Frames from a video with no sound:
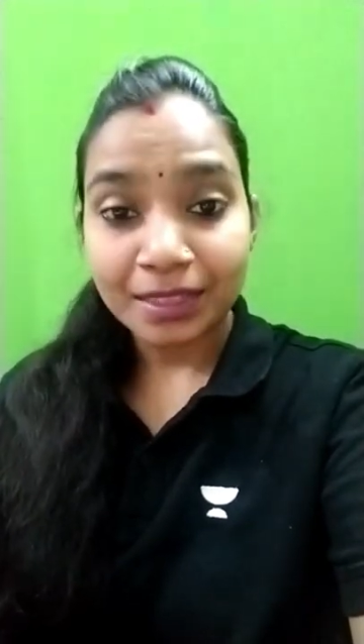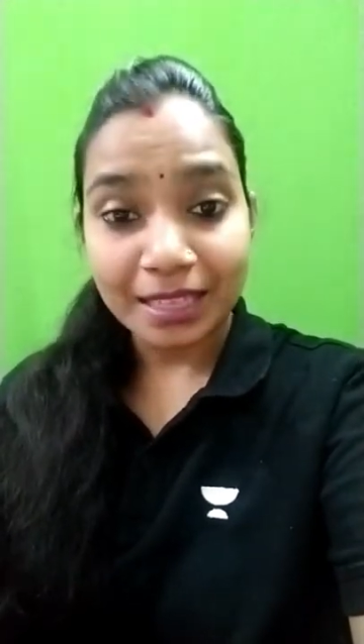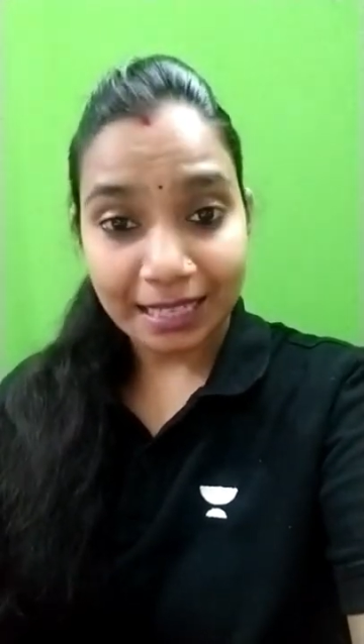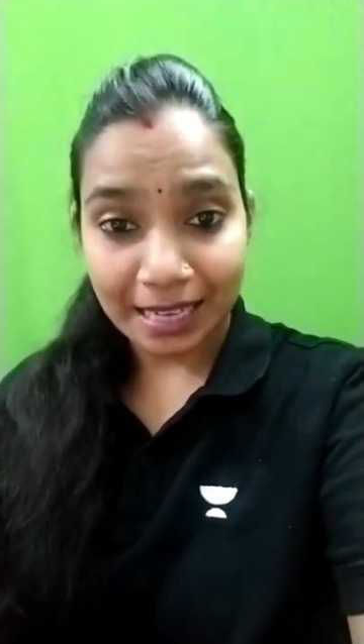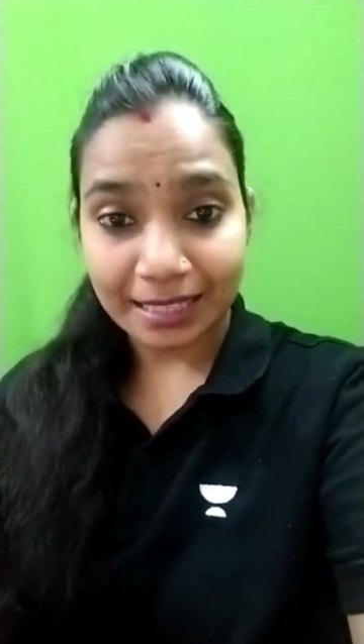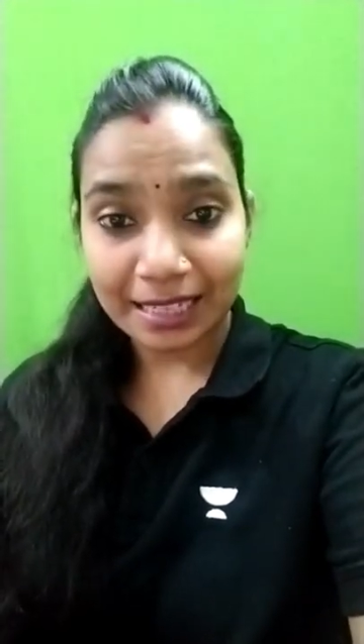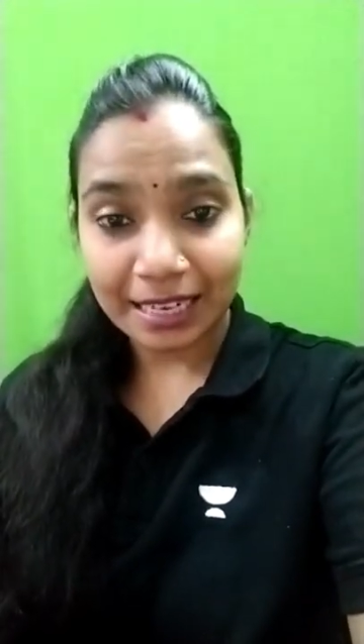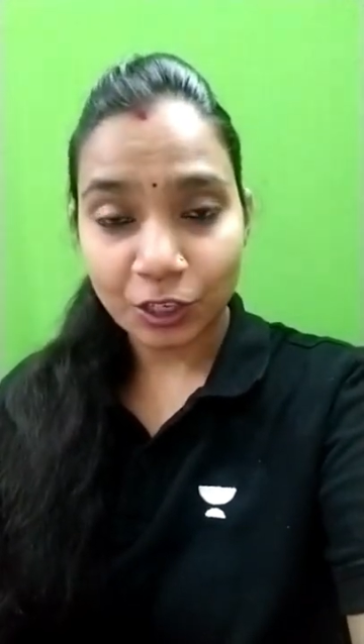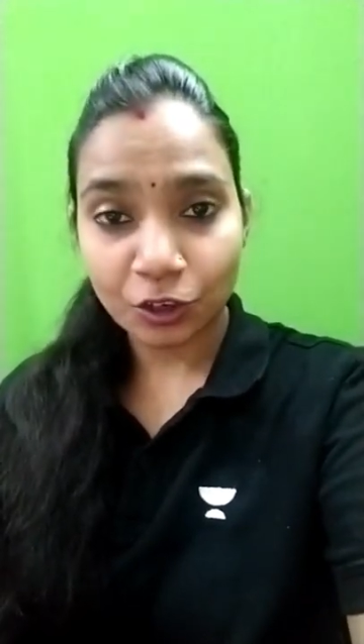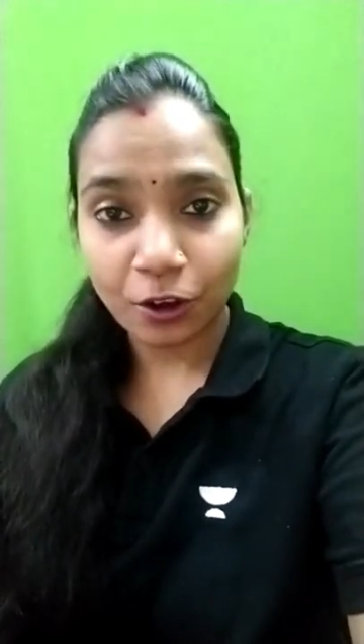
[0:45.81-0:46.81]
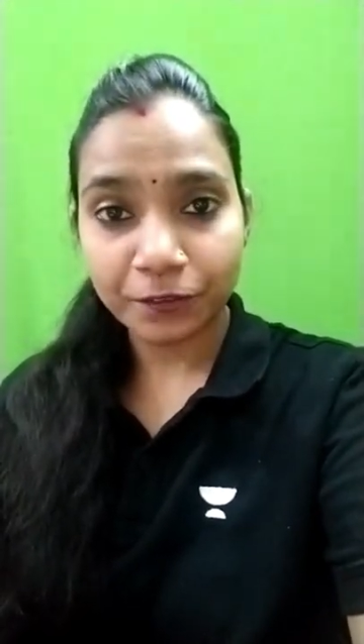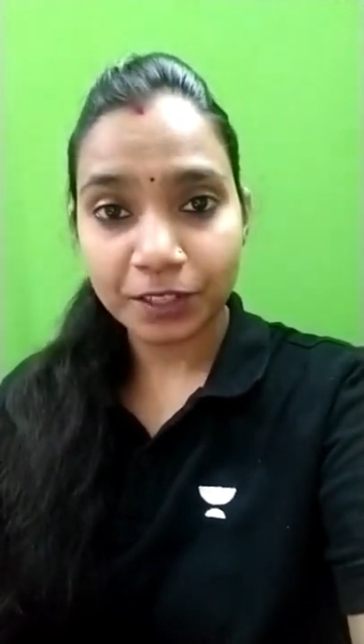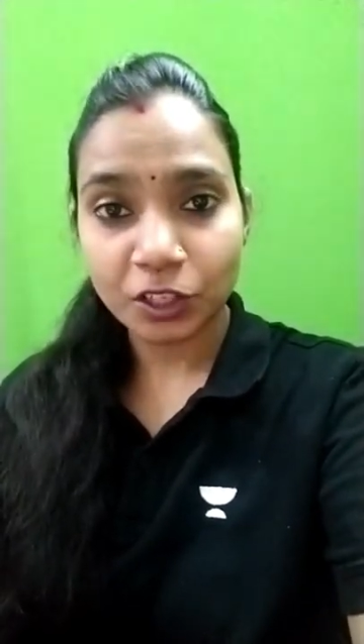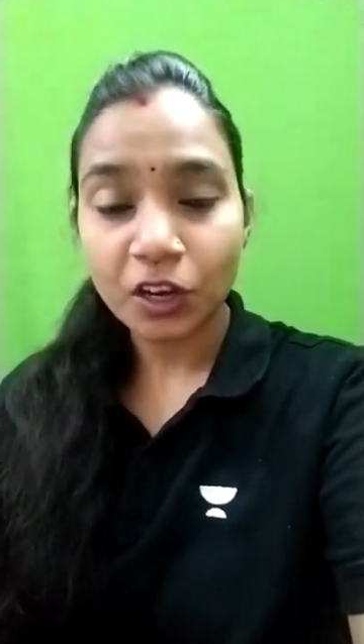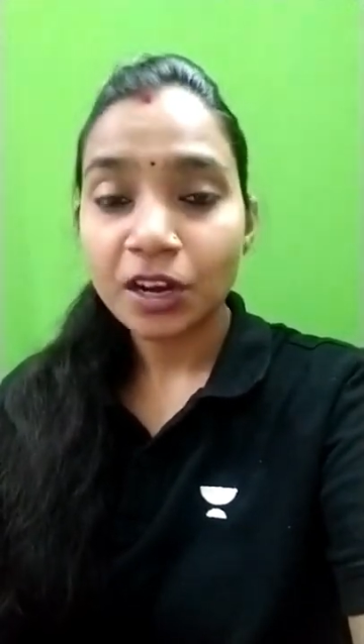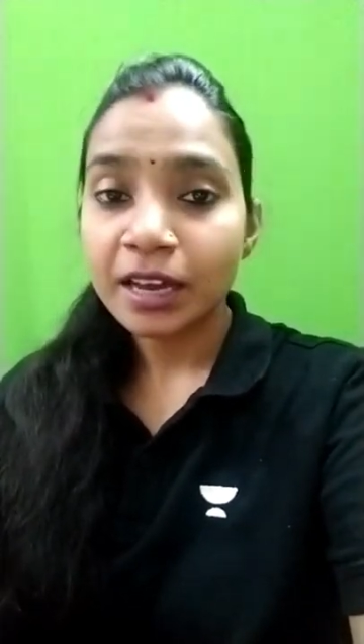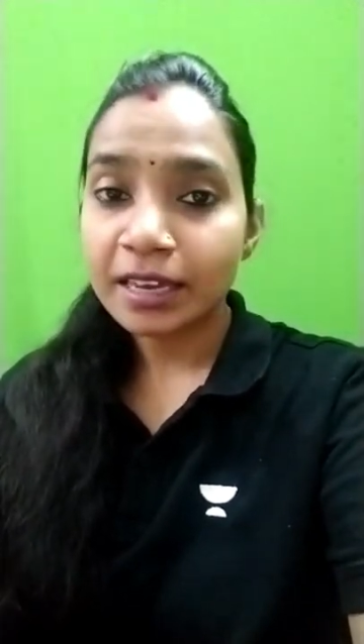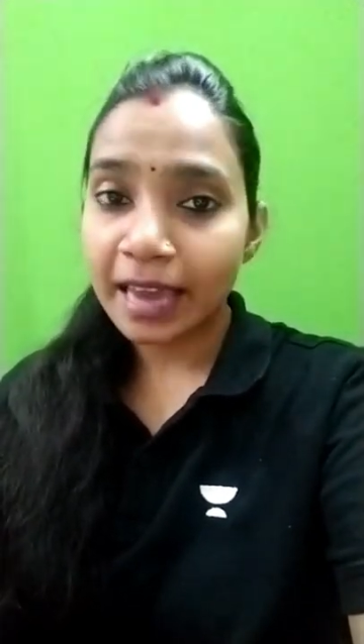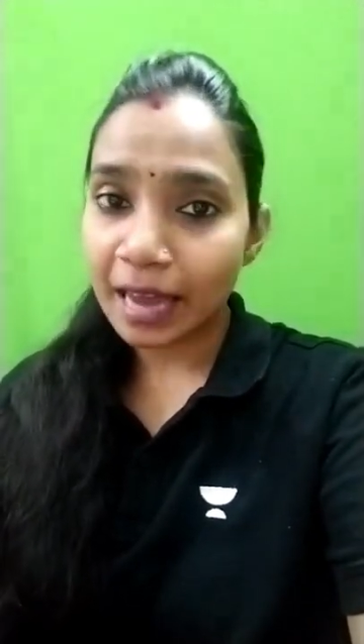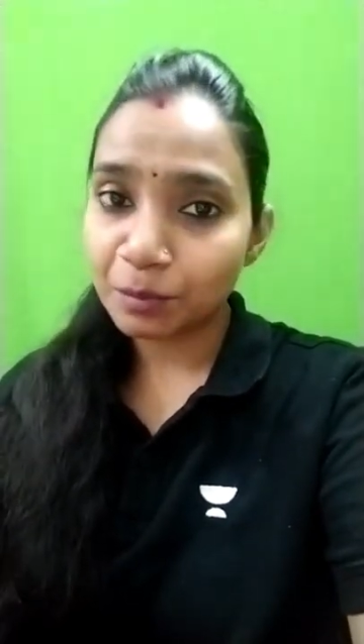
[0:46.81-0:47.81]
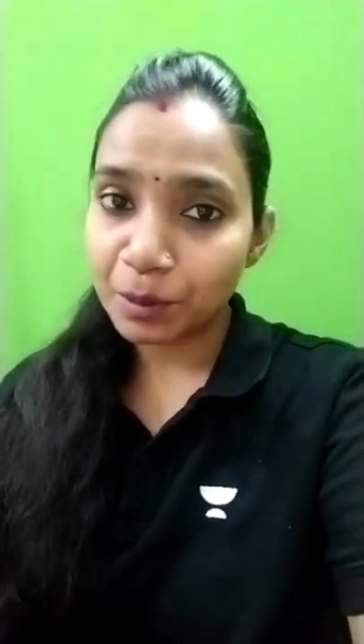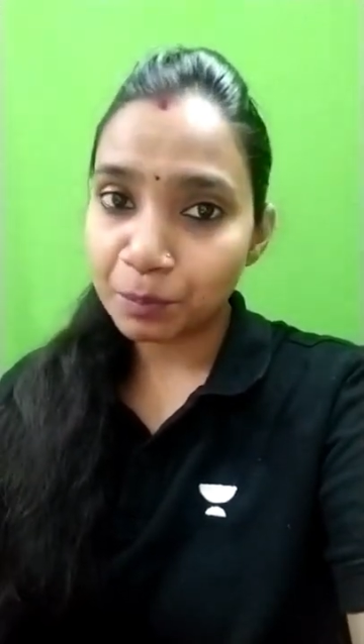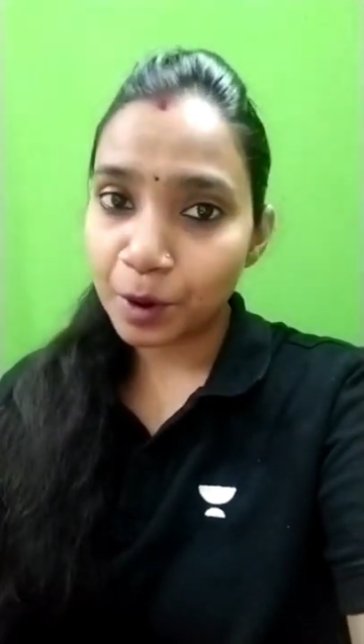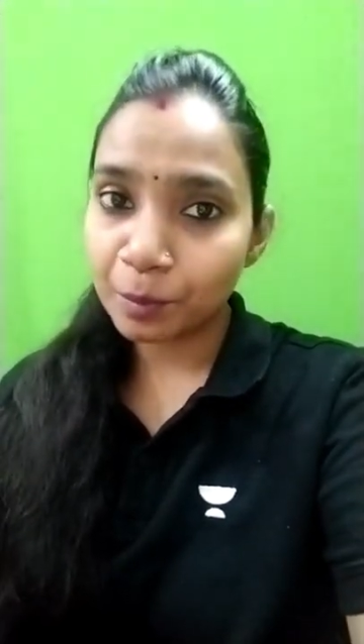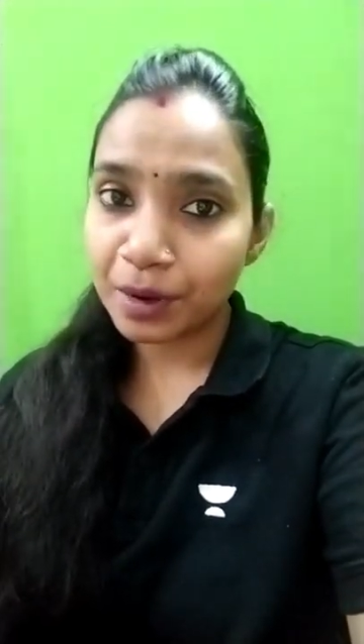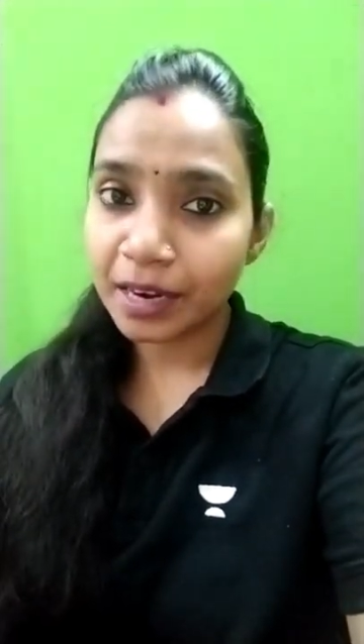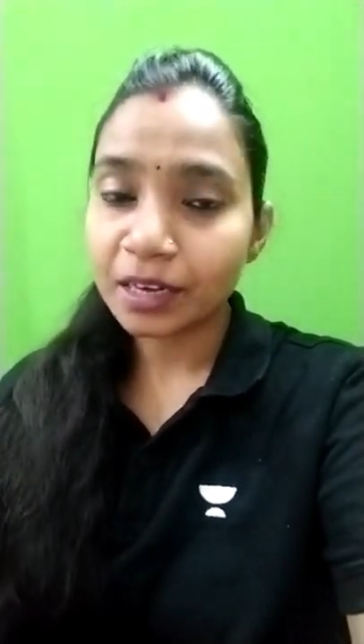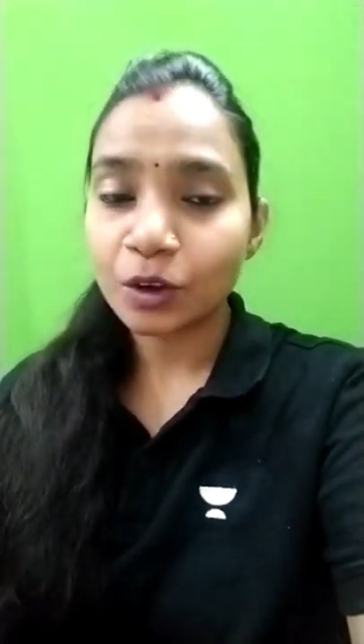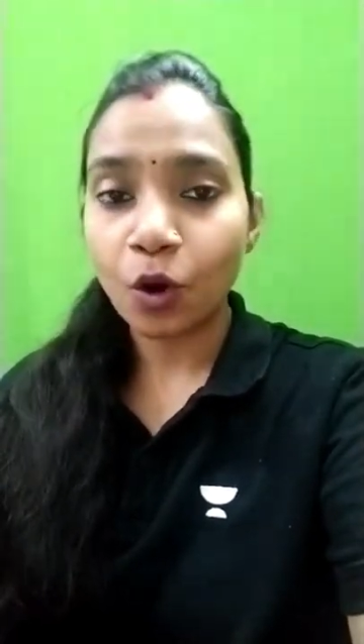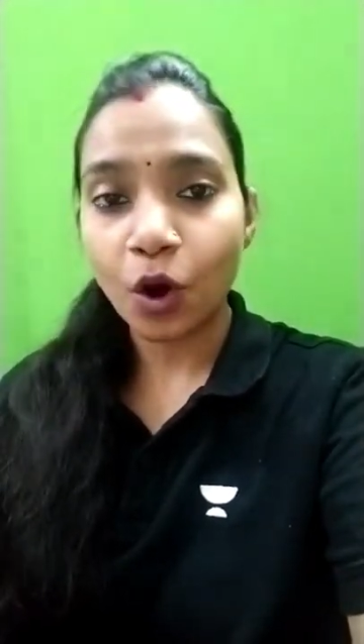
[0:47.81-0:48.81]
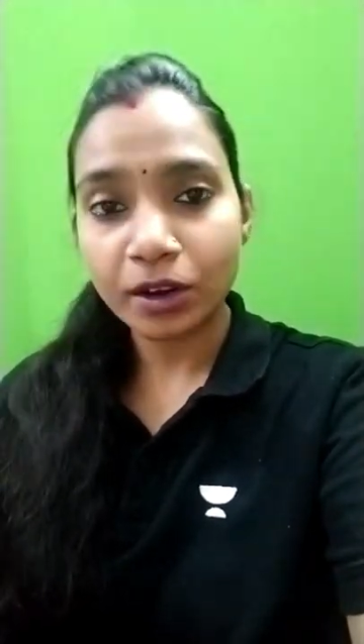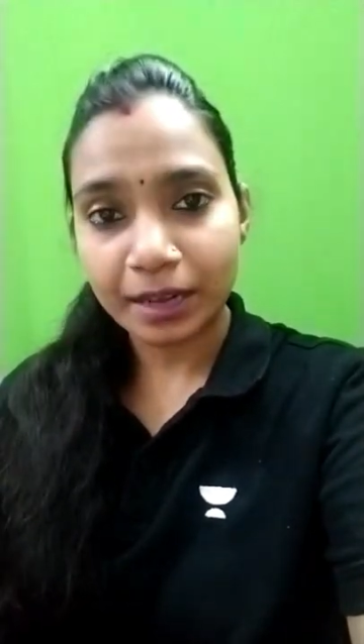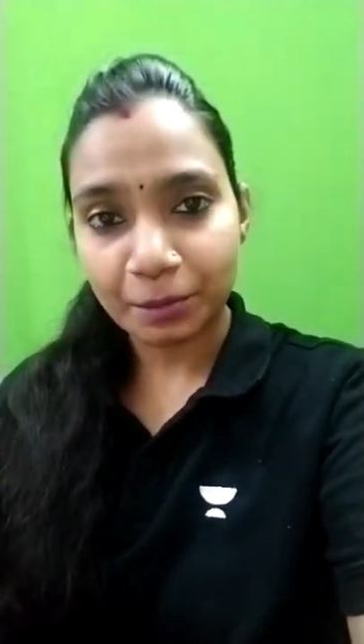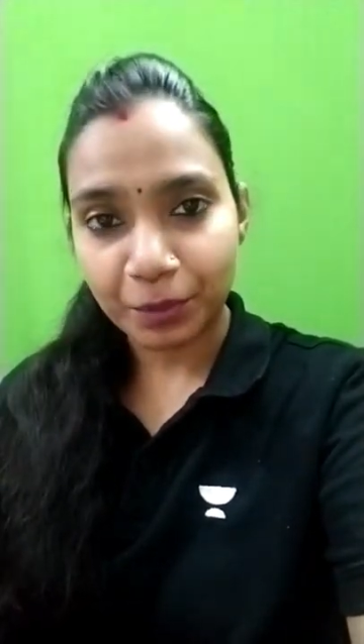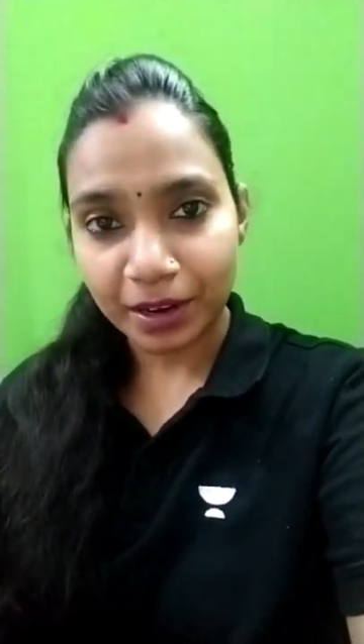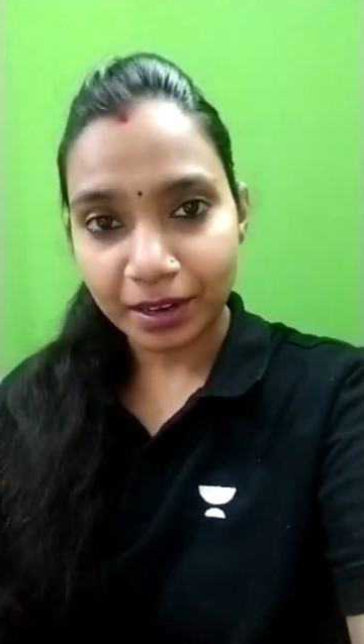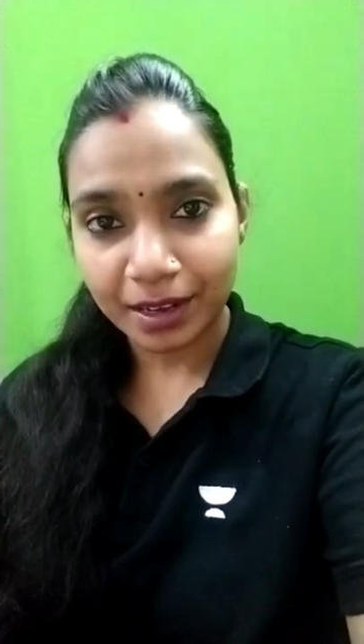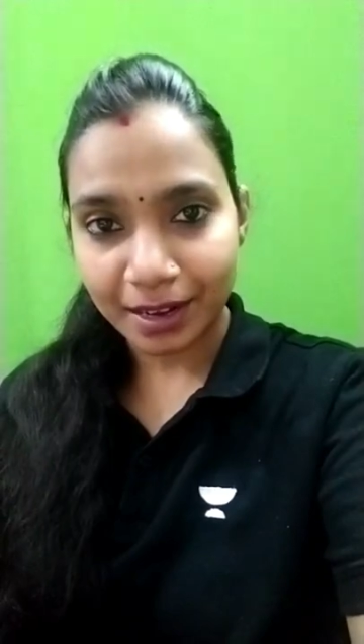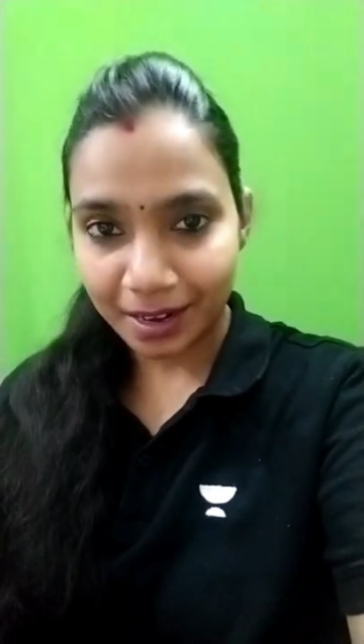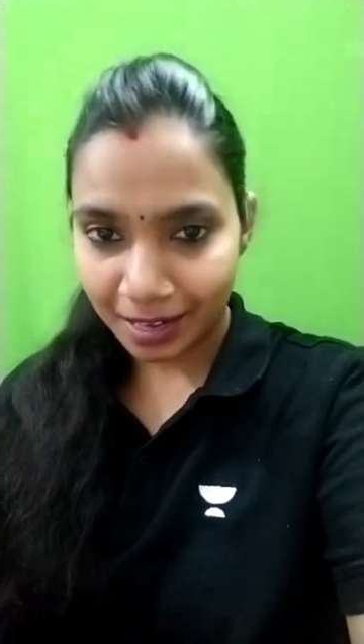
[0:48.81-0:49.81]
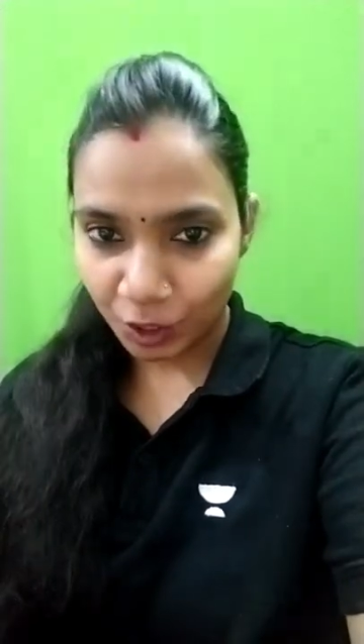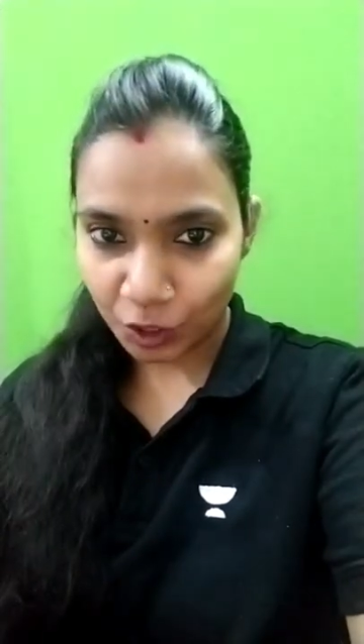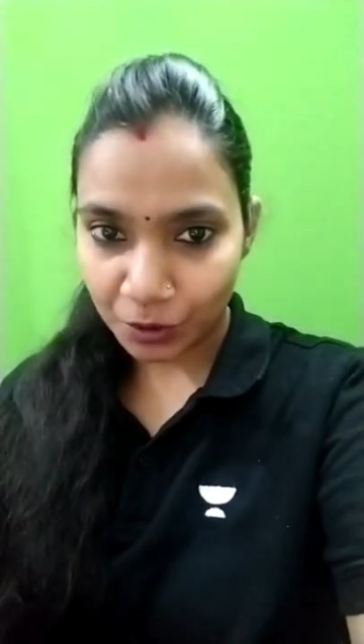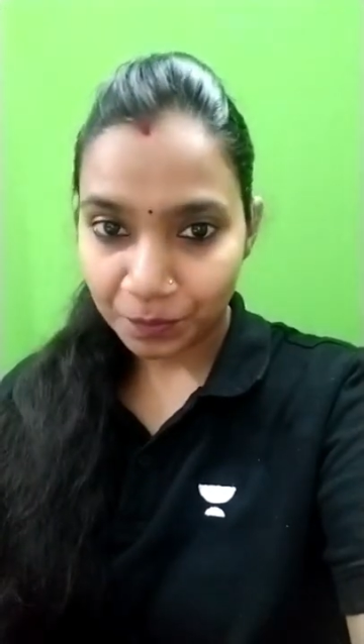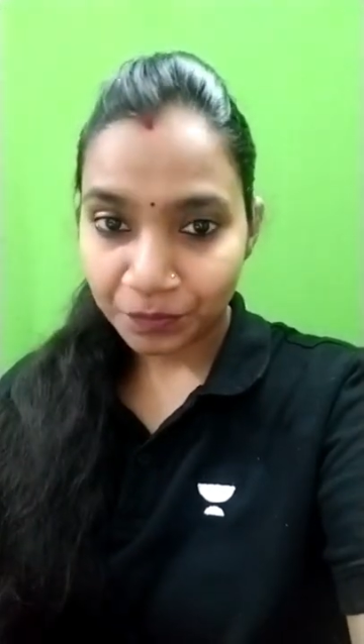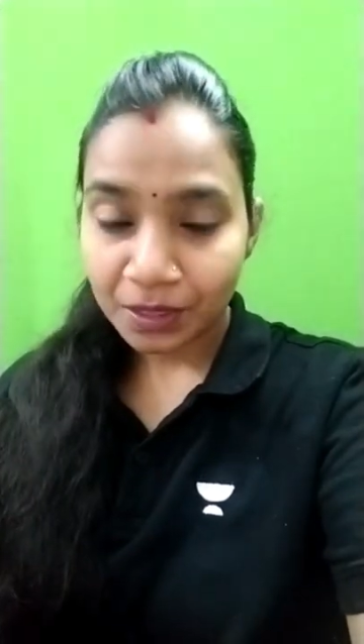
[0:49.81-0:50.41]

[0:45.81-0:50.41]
This conciliation officer can be permanent or temporary in nature.